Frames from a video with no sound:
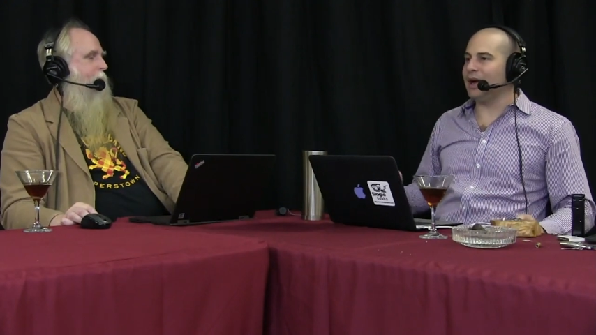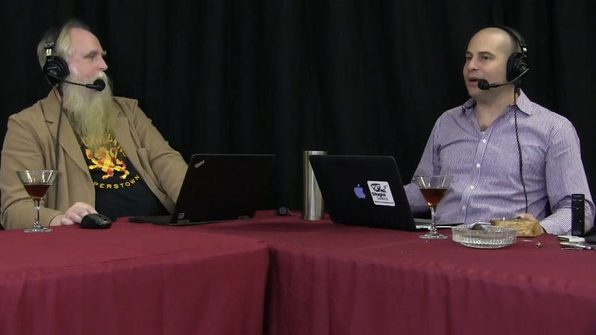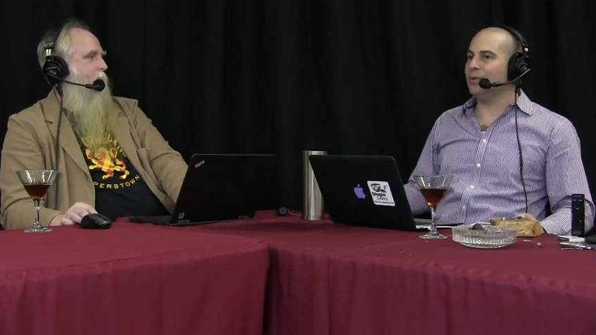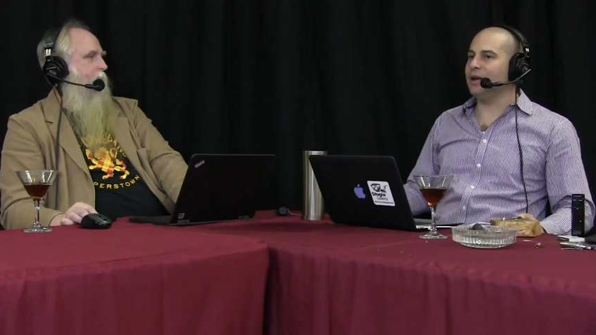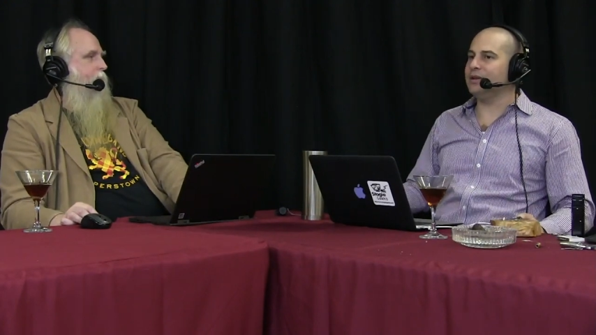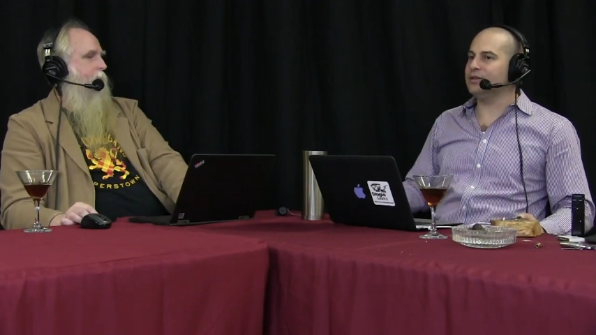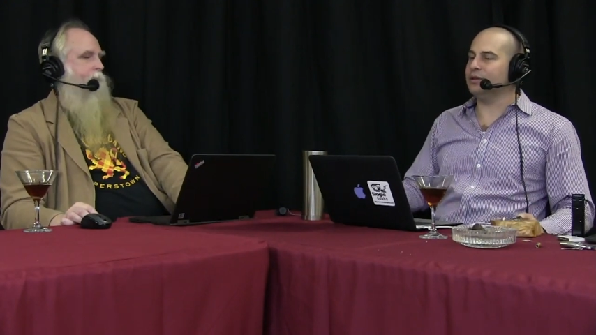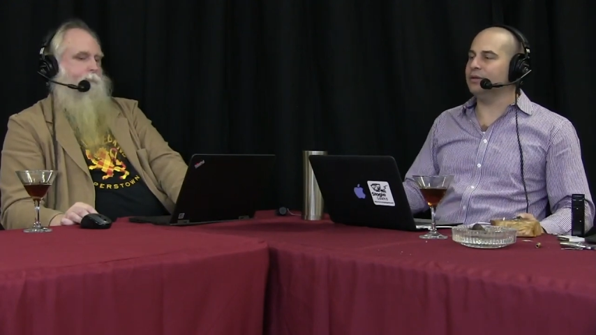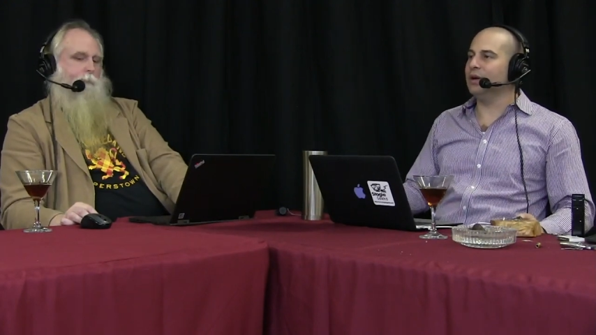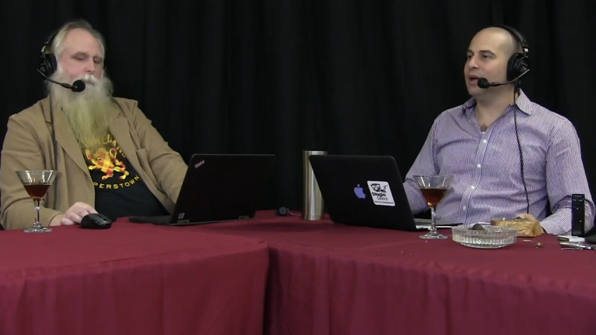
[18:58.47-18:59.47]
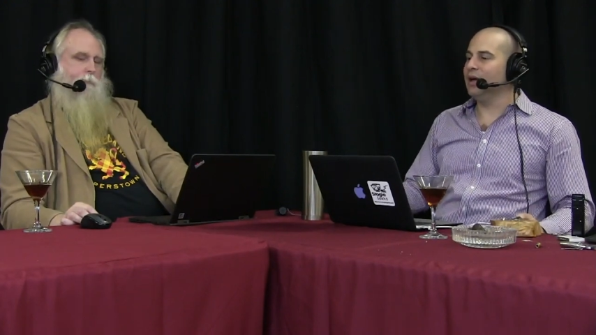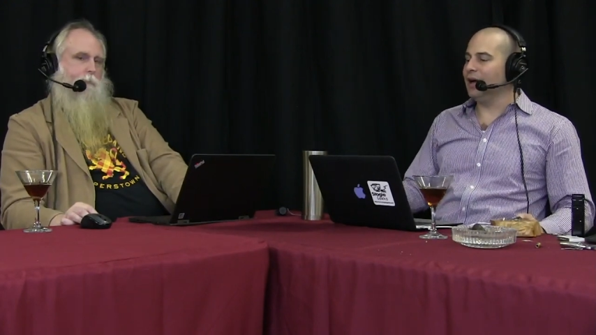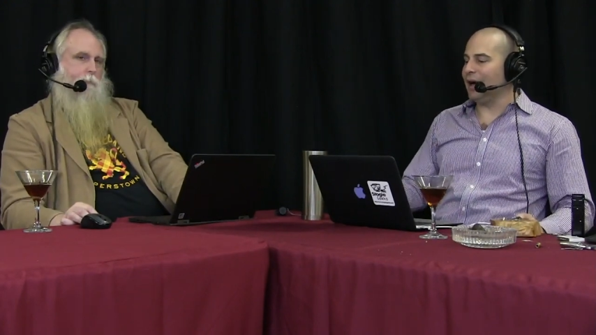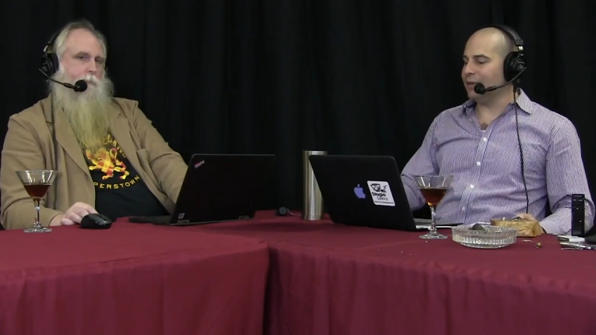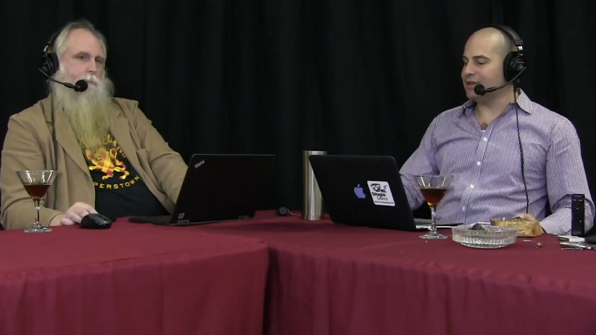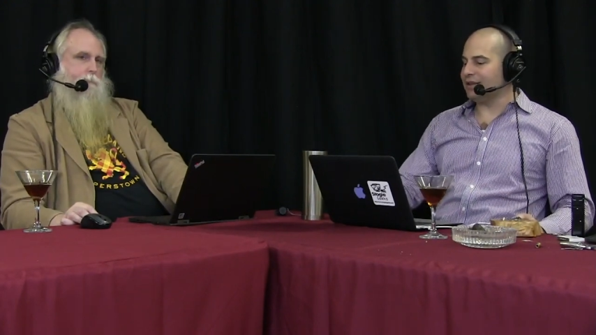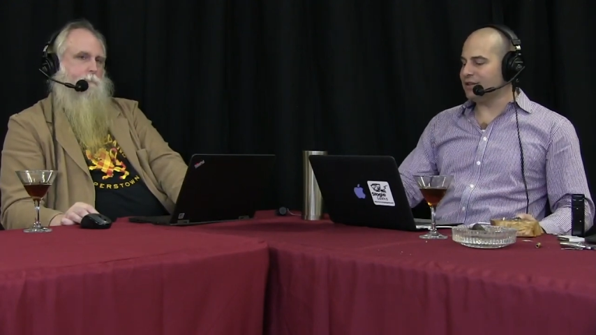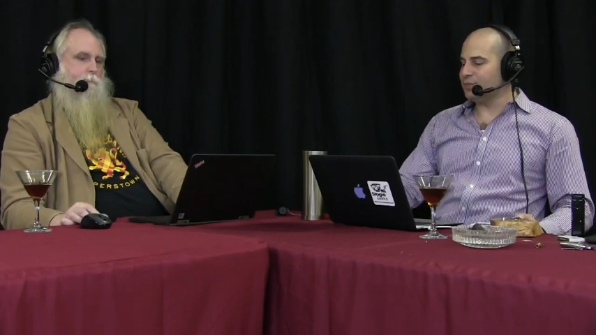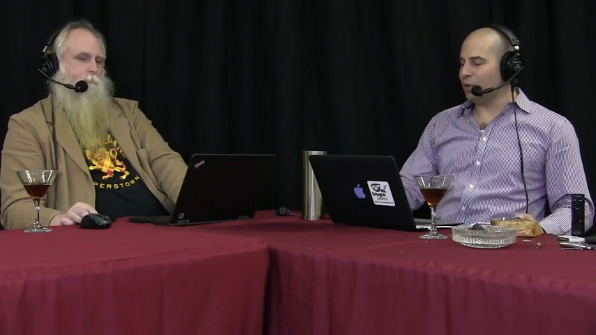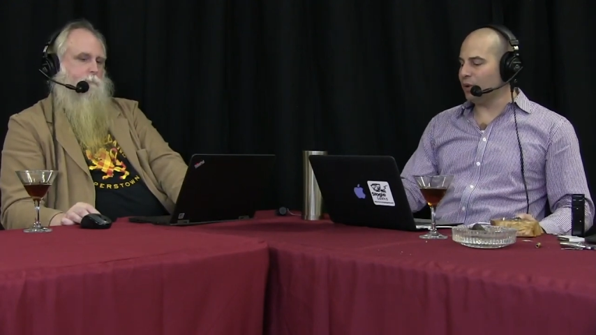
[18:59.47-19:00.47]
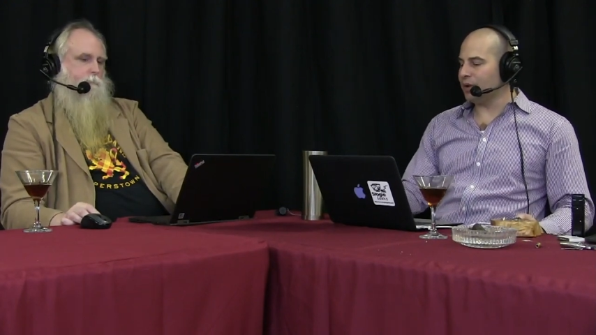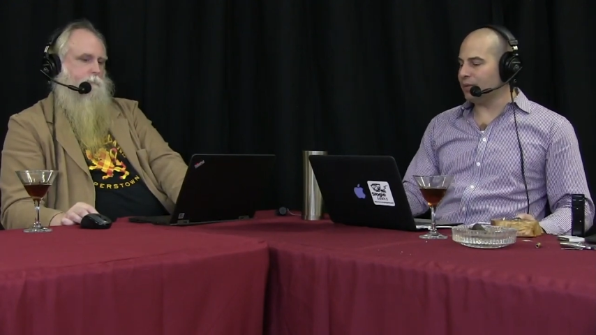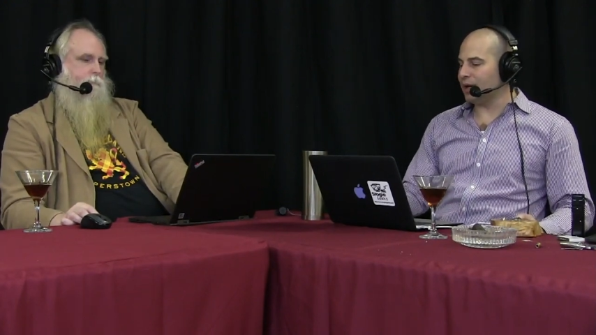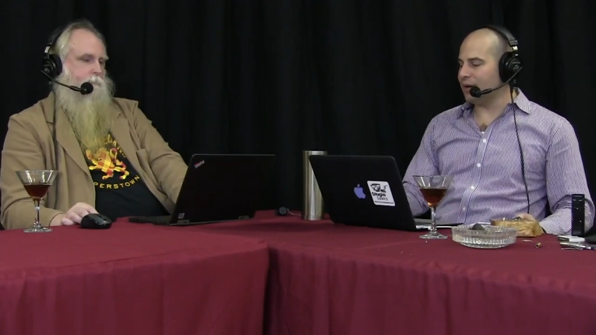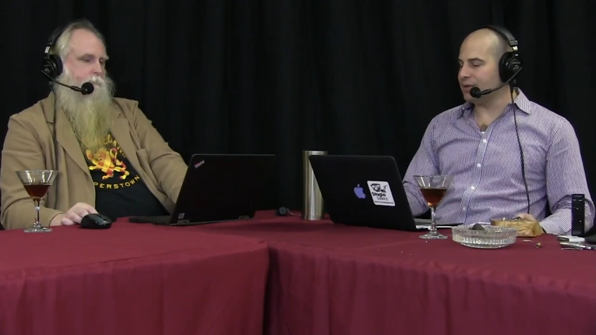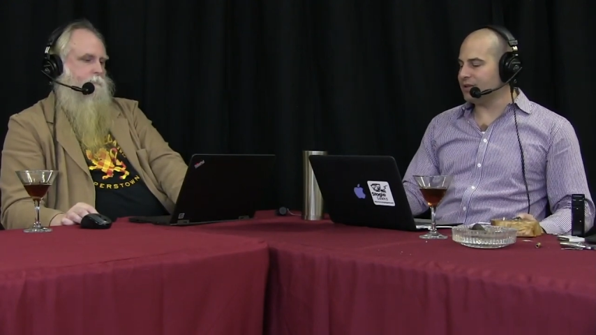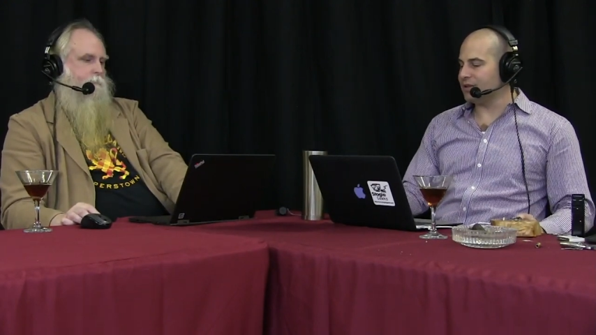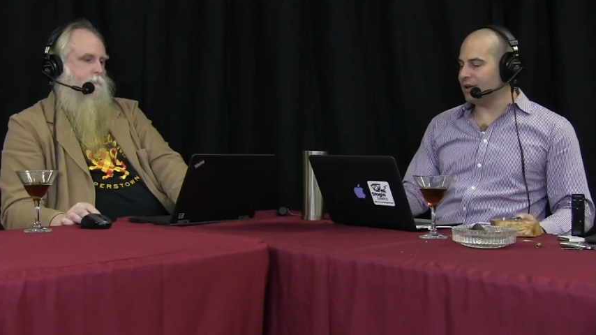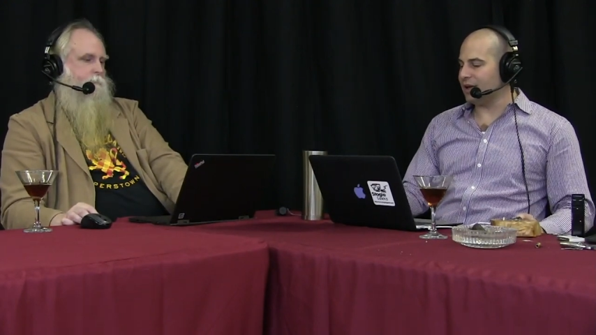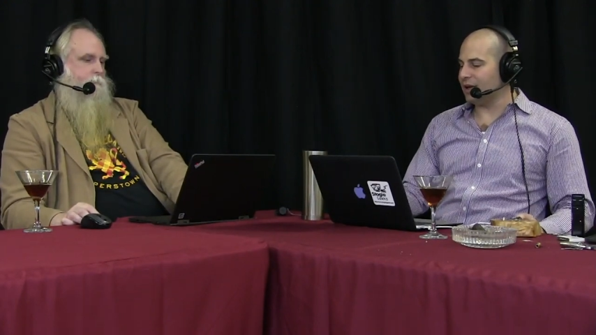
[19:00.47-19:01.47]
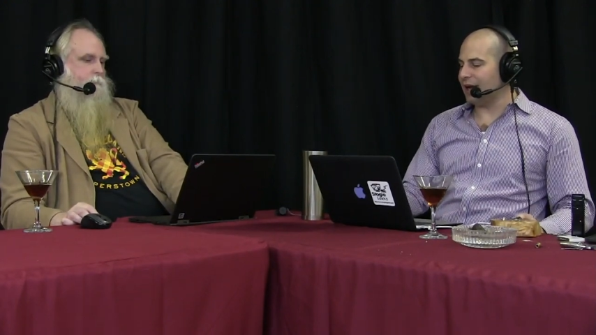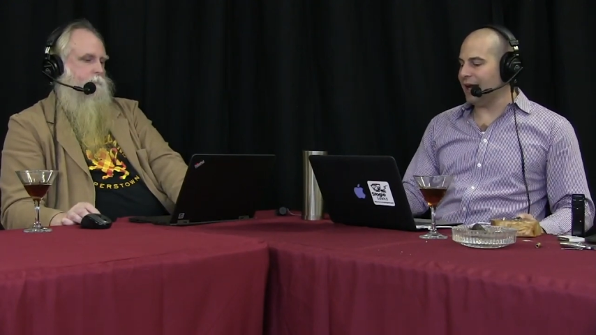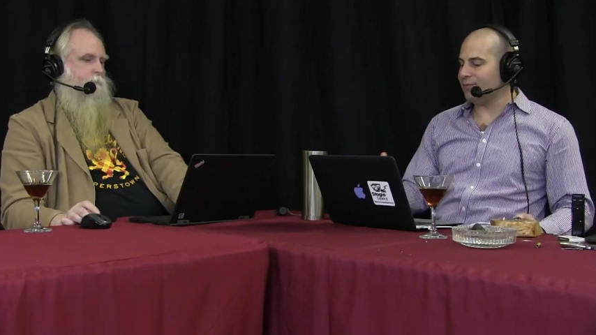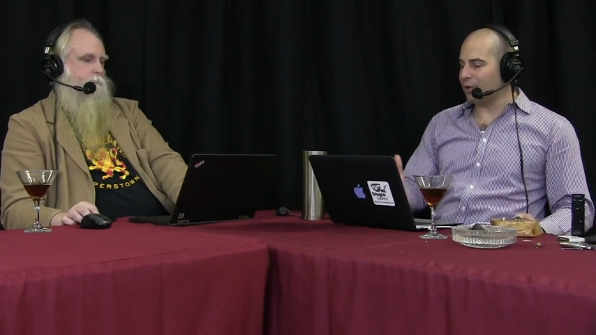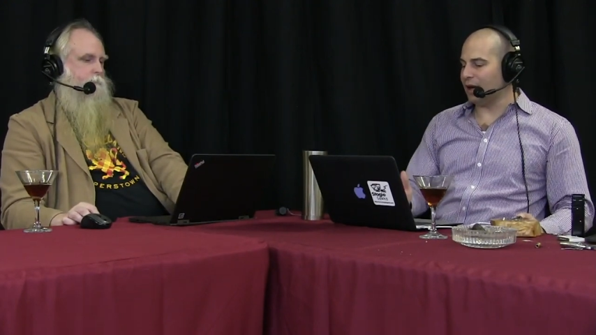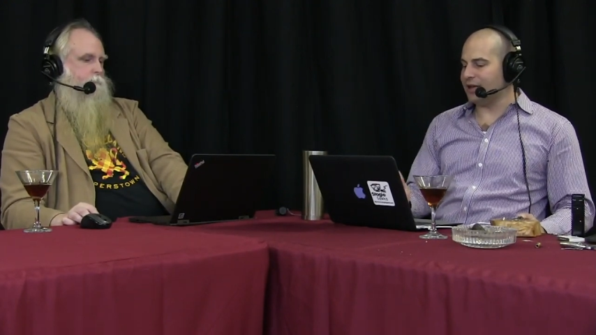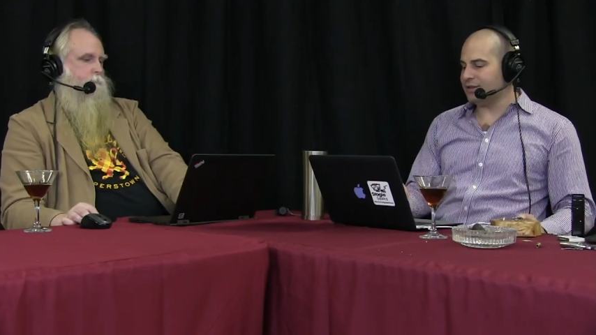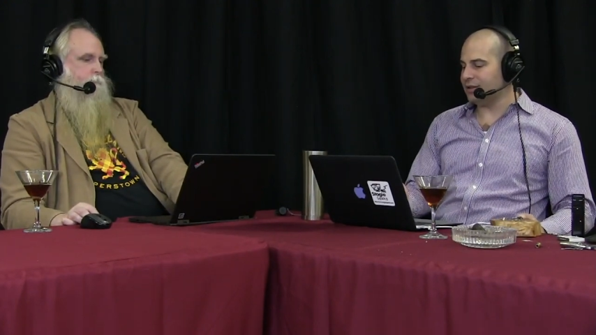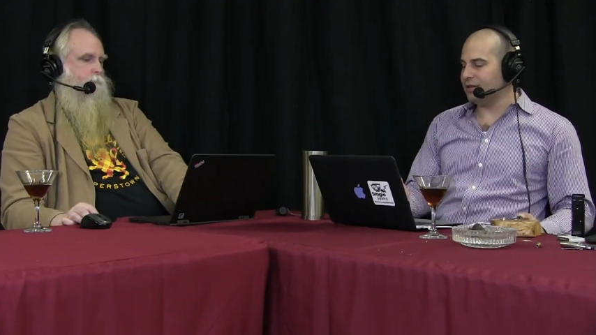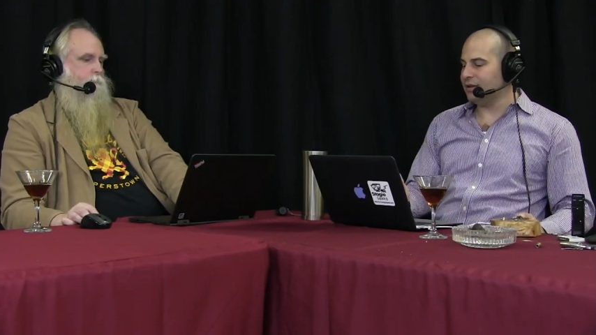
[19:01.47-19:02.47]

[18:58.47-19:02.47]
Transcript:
Speaker 1: I went to, I was at this point where I was, uh, I had Verizon